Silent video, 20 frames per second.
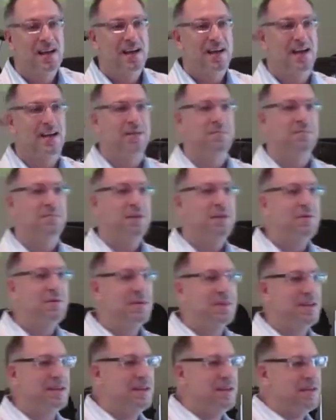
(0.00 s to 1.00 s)
and be
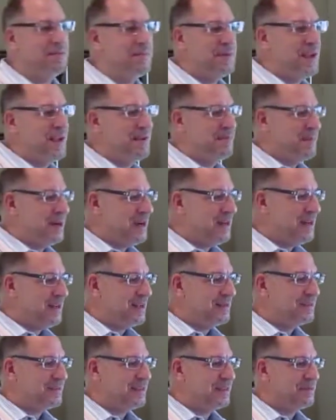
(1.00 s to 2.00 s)
with him.
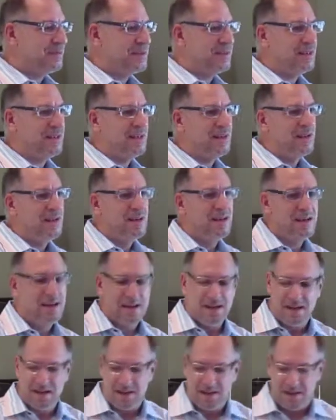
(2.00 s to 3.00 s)
Amen. It's going to be a,
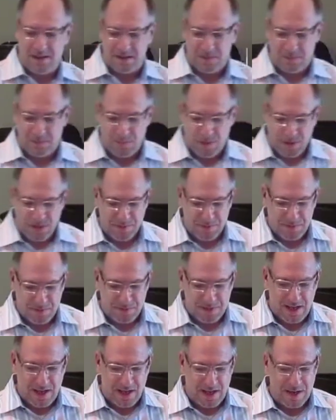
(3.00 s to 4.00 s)
uh, a
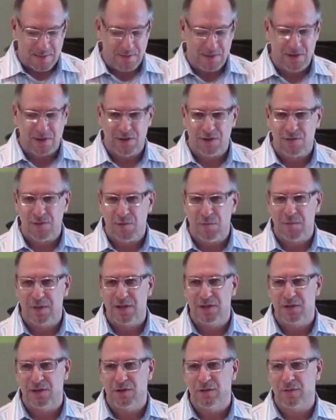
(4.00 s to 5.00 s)
wonderful time. The earth will
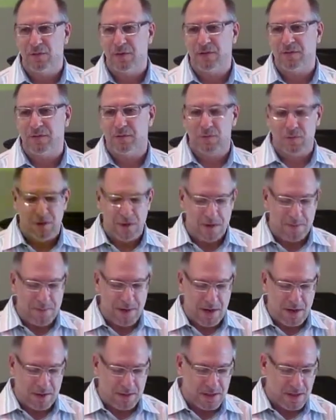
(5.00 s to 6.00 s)
be new. We won't have to worry
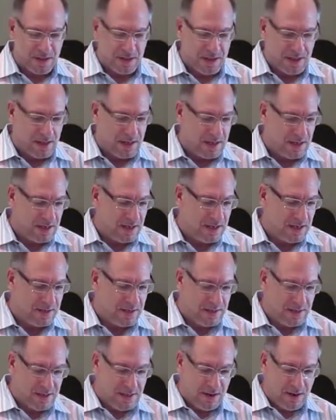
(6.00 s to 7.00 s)
about
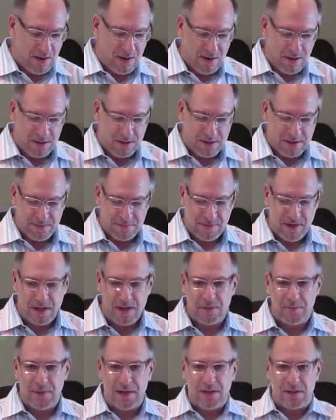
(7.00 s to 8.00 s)
uh, all the
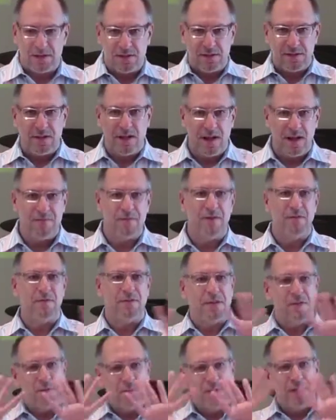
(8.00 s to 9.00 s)
environmental stuff.
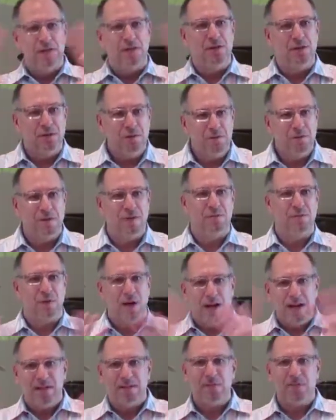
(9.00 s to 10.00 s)
Everything will be new and
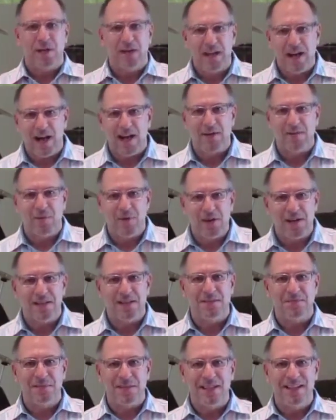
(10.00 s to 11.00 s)
right the way God
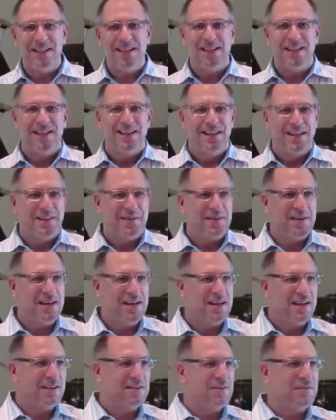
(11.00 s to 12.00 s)
wanted it to be. All
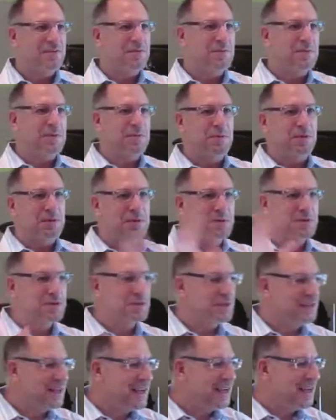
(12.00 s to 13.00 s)
right? I don't know if there will be
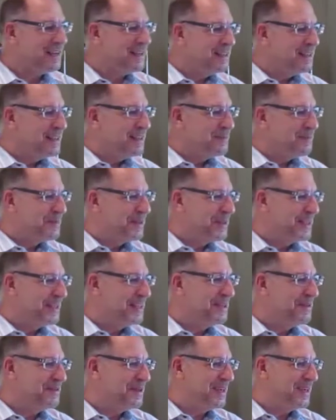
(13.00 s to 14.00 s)
pollution or not. But
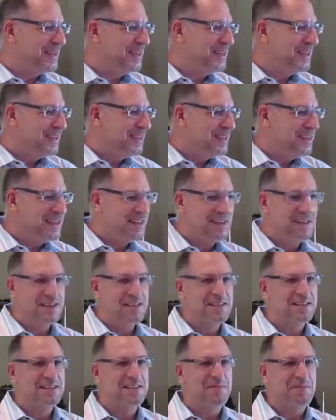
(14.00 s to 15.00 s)
anyway,
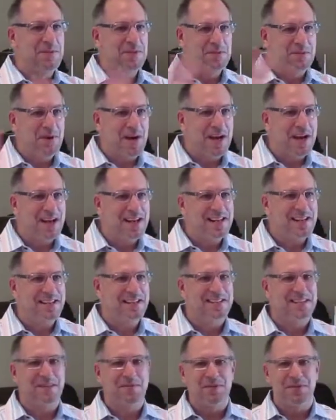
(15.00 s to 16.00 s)
uh, it's going to be right.
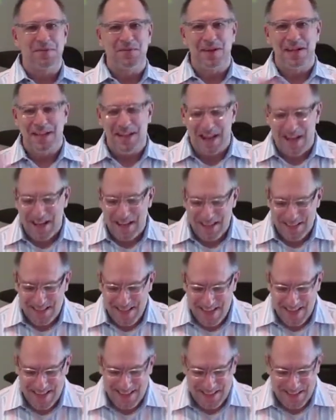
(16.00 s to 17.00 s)
It's going to be the way God
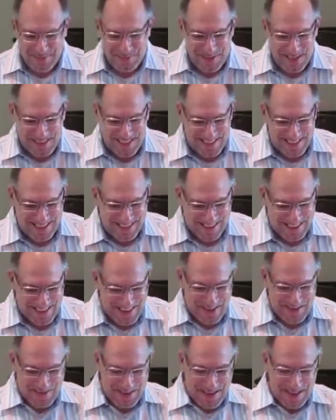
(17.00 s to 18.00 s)
intended to be.
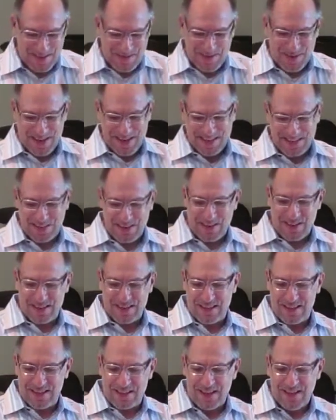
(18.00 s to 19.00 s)
Amen. Praise the Lord.
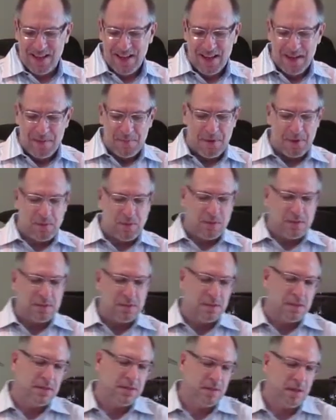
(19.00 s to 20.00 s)
So, but
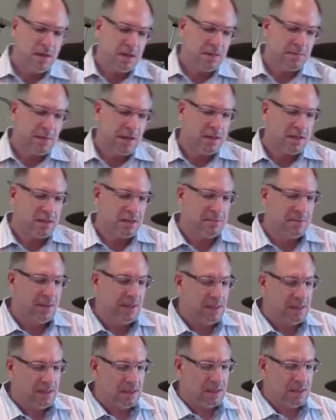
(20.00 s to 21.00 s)
let's talk about
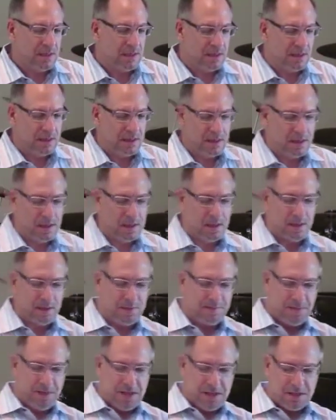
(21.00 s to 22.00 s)
the, the
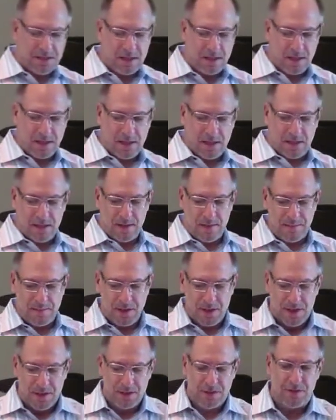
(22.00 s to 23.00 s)
uh, feast
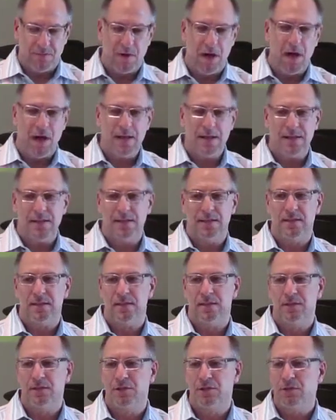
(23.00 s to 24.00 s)
of Sharat is
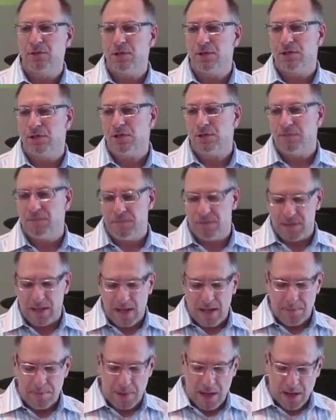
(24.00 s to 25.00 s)
the Jewish term for
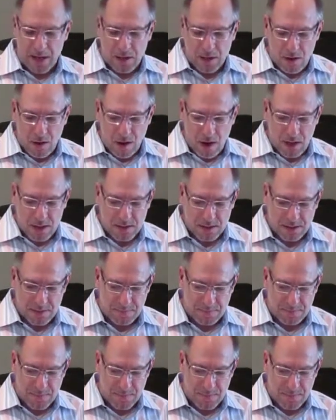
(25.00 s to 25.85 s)
that, Pentecost.